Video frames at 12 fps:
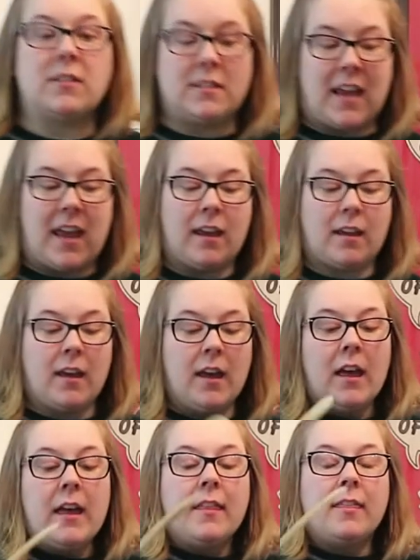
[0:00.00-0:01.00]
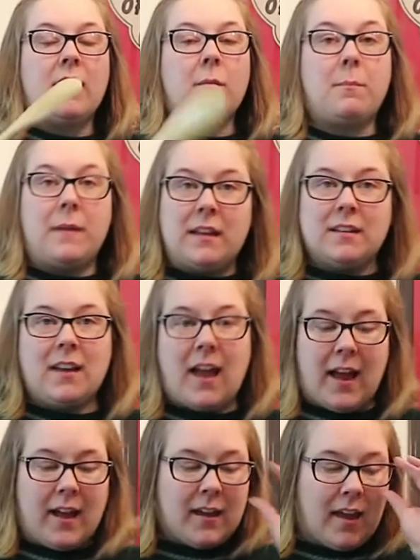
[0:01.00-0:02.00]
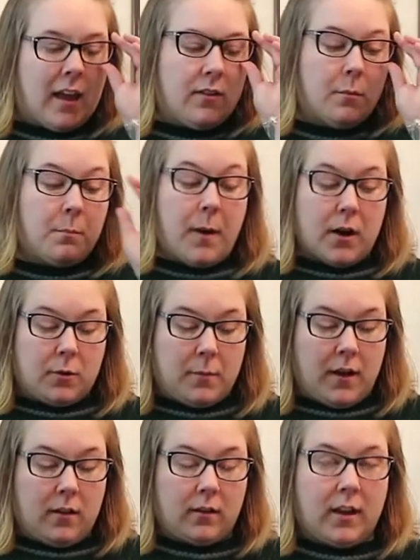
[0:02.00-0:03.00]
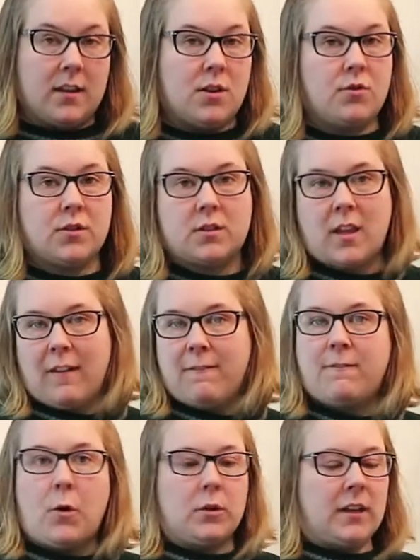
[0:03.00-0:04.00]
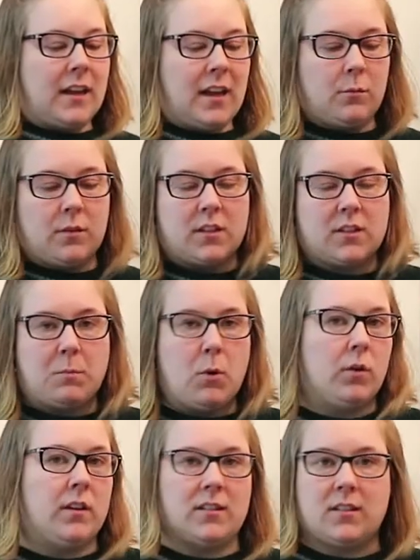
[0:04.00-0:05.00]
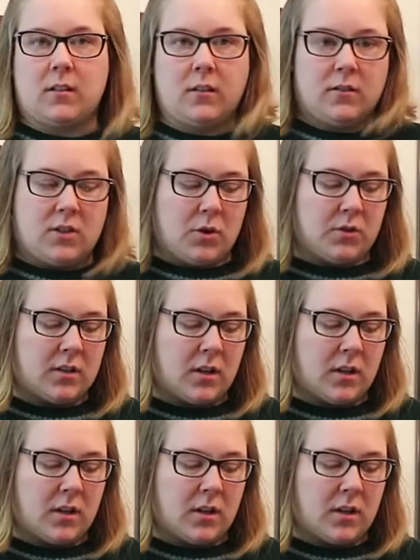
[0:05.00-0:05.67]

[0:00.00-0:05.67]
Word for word: Take the beaten egg and the buttermilk and you just like fold it in with a spoon until the dough